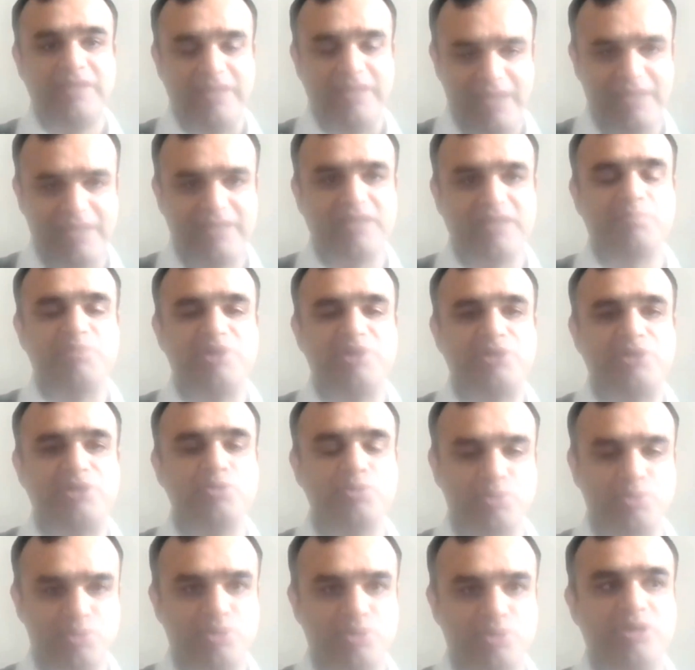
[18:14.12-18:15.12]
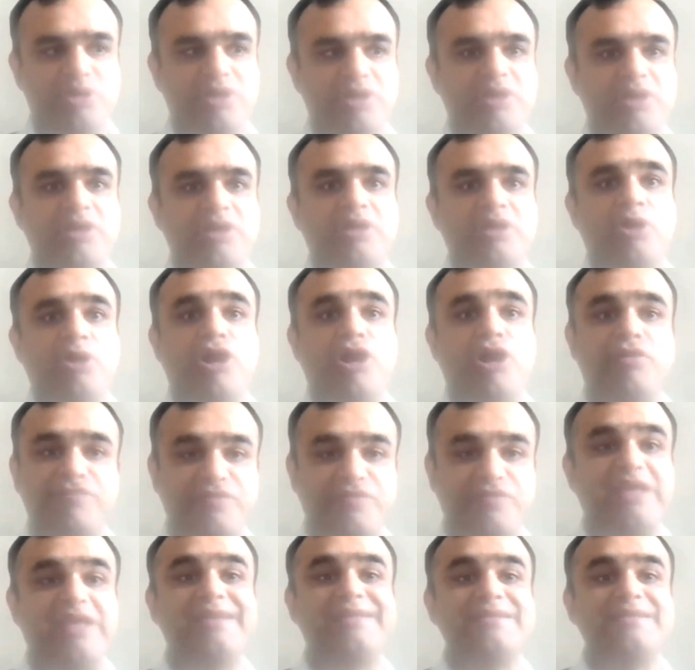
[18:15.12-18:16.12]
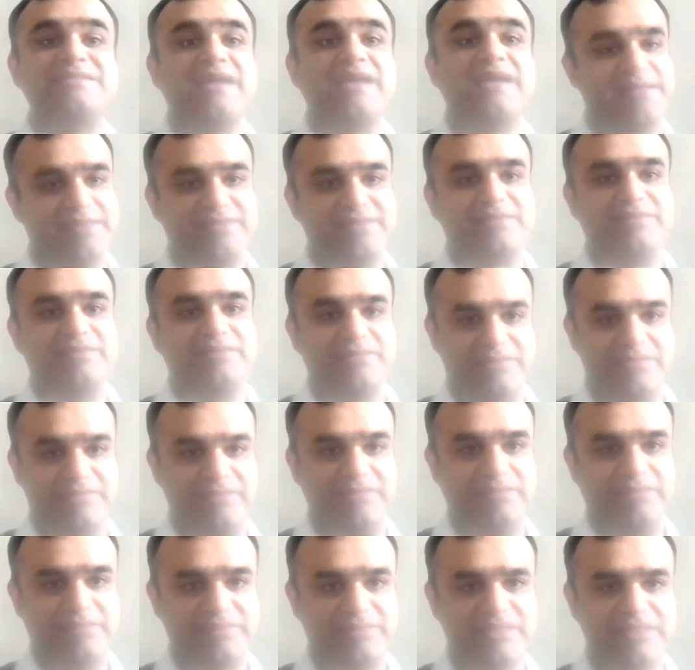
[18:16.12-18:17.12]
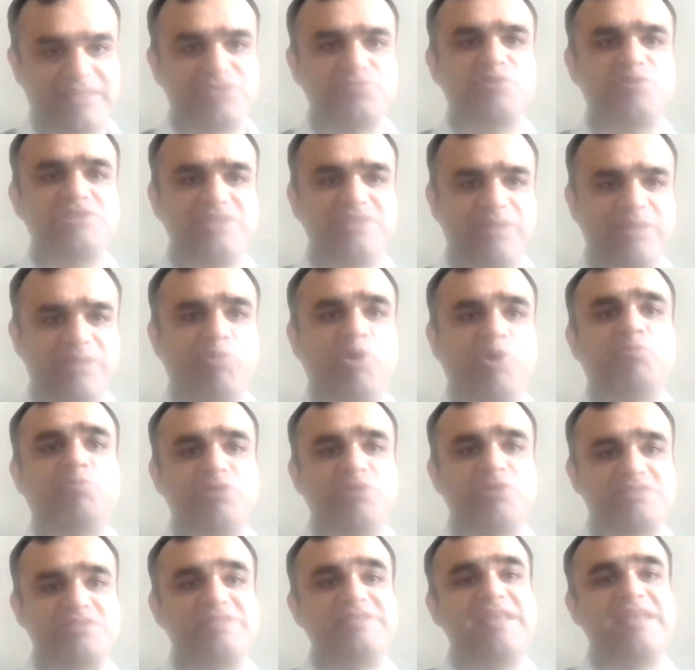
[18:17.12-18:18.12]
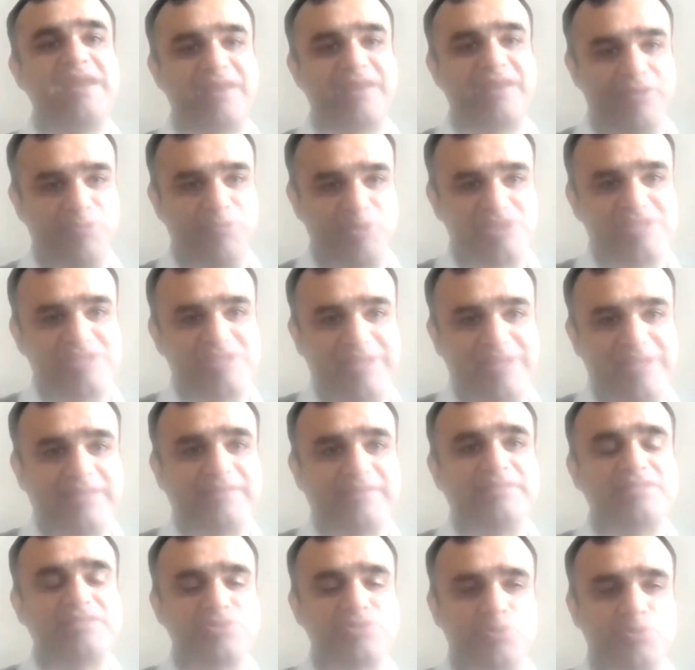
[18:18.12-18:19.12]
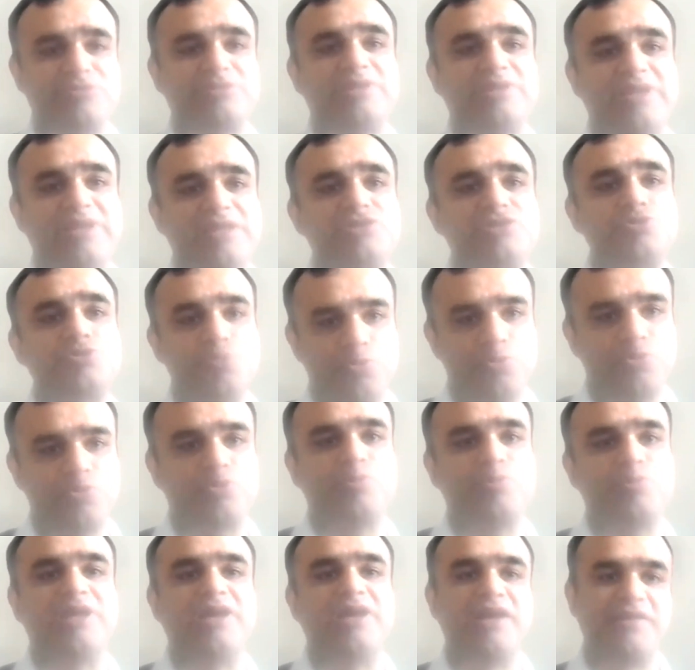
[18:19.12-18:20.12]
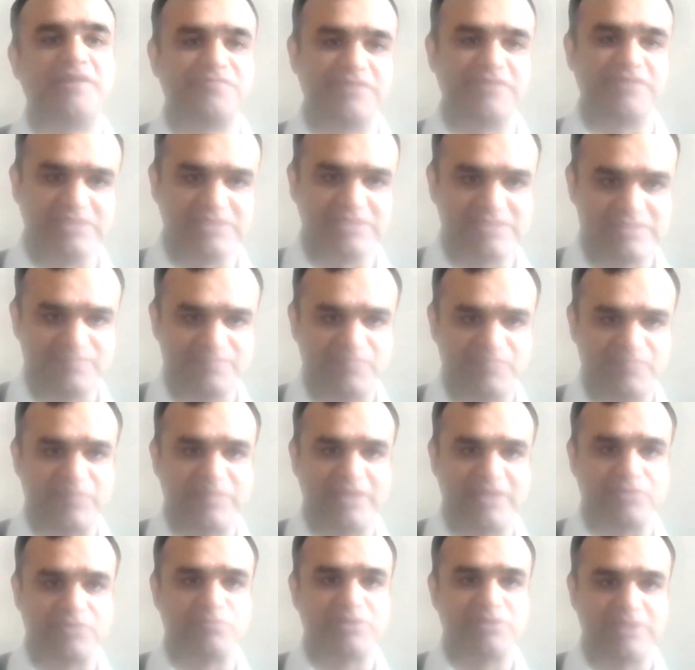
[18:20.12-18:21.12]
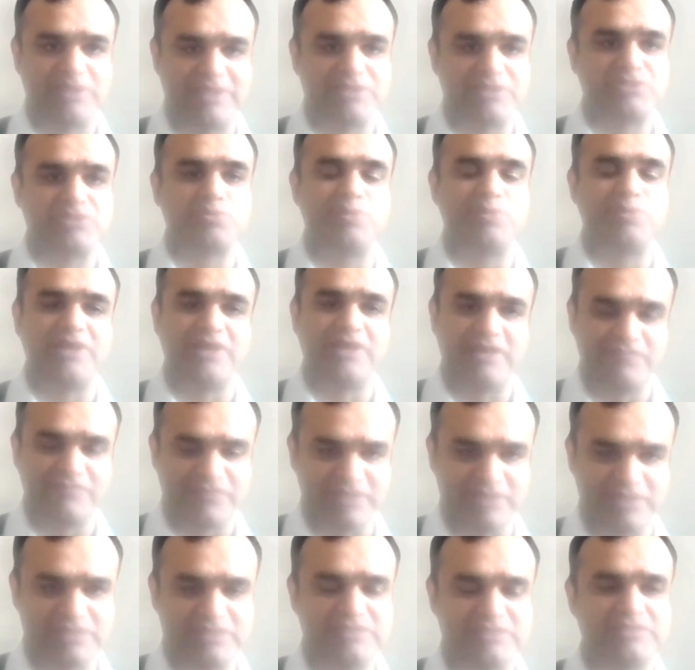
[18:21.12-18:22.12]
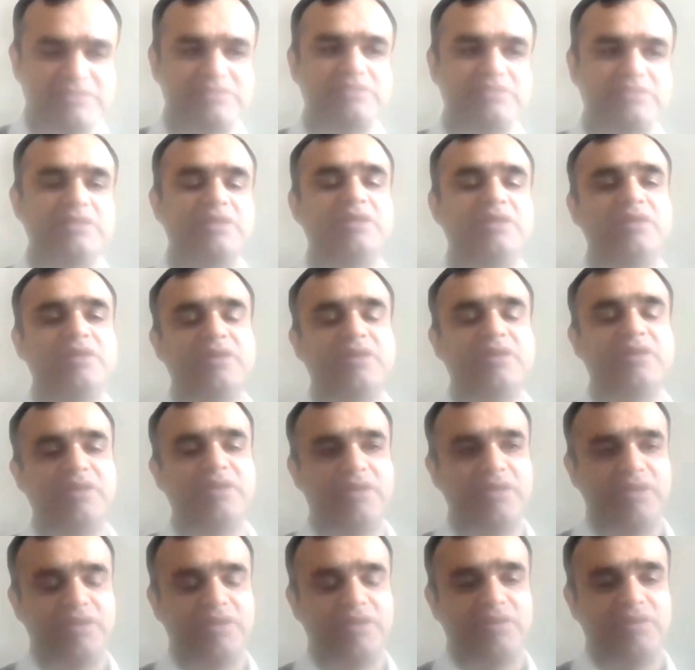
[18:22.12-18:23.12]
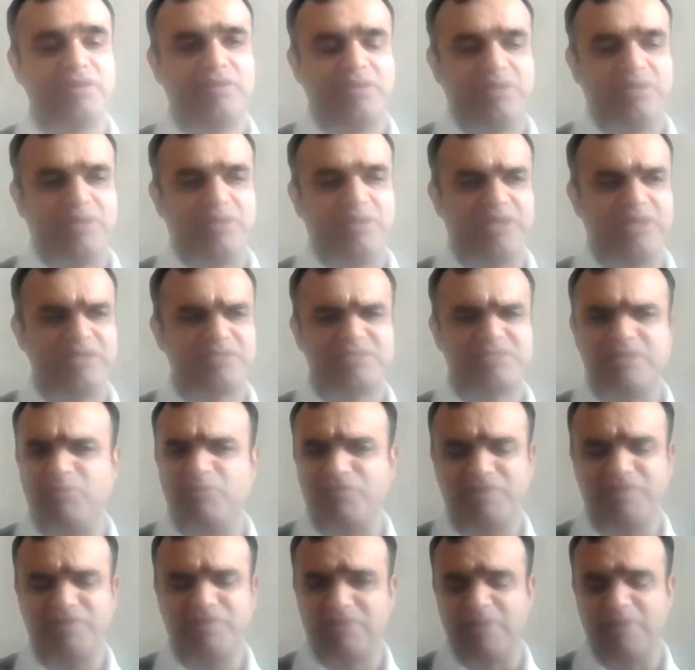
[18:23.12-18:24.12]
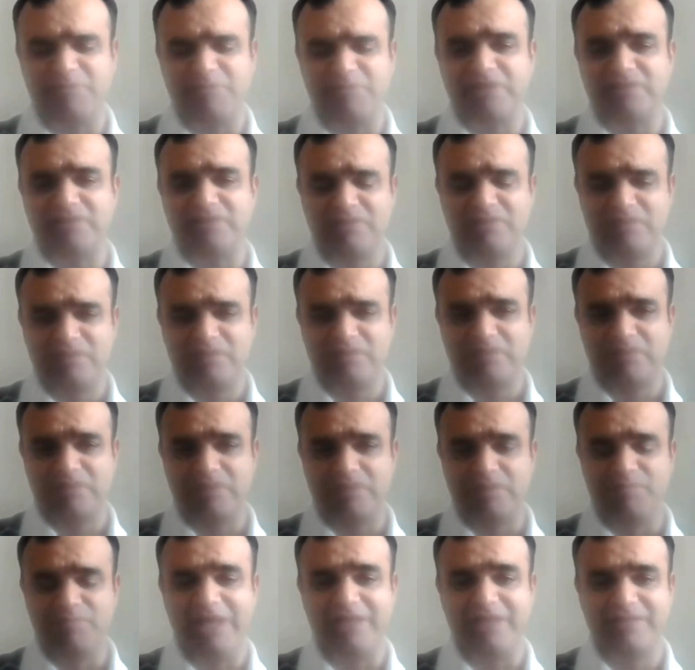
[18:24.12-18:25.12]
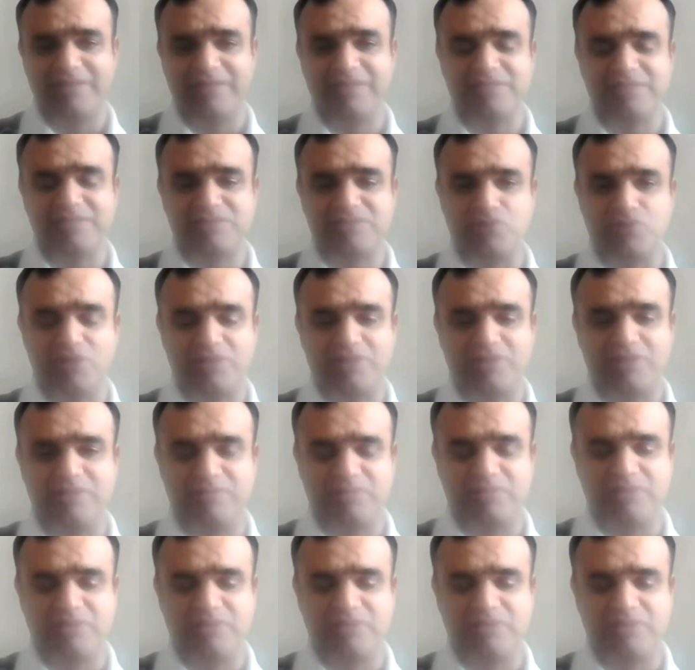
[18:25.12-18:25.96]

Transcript: And number two, offtake is higher. This was what data was telling us over the last 2.5 years, that over the last 2.5 years, the market is not,